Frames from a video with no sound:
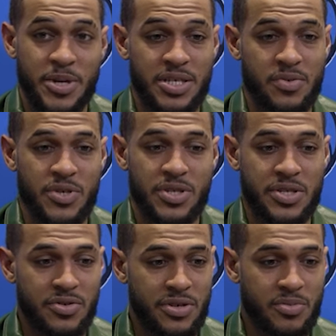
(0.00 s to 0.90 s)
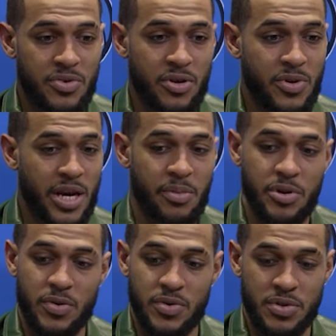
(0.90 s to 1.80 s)
especially with this trip. You know, we got a
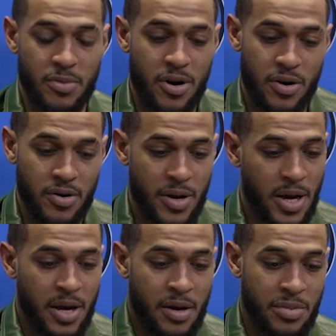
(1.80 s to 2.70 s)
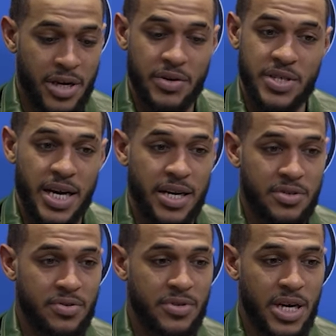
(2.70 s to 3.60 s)
big one tomorrow. Play those
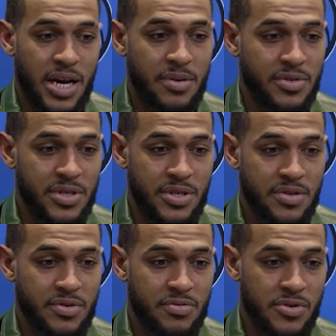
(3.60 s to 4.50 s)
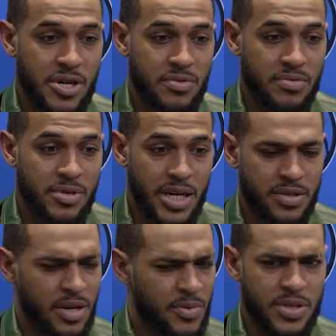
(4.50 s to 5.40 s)
guys two times in this, you know,
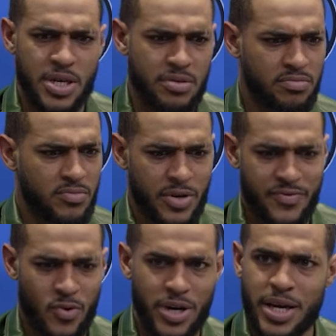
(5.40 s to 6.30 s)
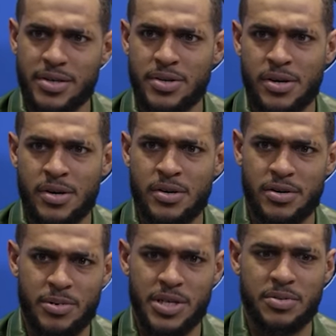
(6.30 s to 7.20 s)
next, I would say, what, 4 days
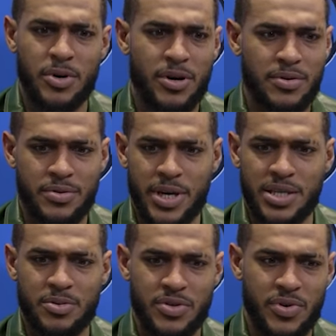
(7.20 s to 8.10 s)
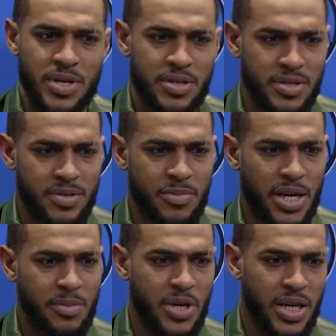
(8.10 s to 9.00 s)
to play tomorrow, 2 days in between.
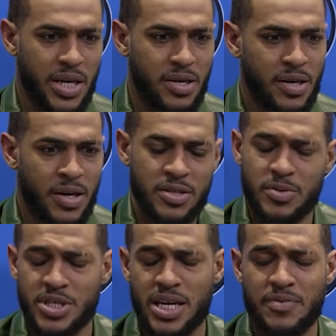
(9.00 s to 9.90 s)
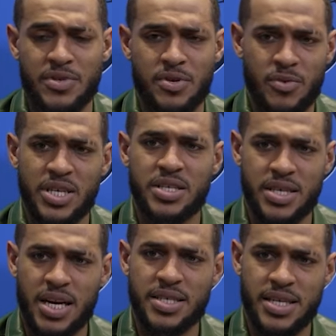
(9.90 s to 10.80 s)
Play them again. So we just have to really just
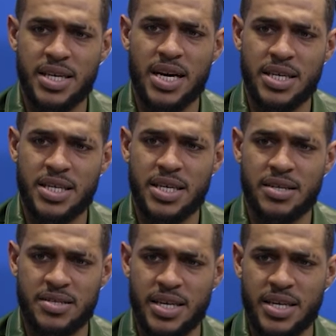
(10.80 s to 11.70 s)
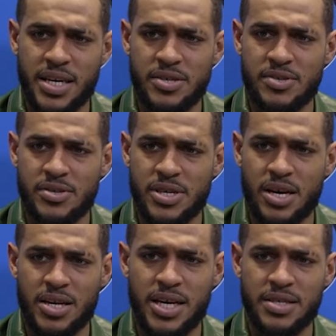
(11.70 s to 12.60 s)
kind of stay locked in, stay together, in
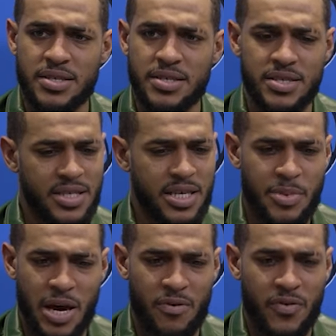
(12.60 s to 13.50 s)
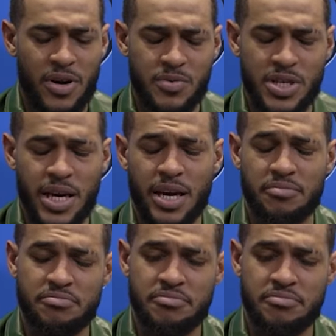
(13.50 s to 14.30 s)
all honesty, and just keep having fun with the game.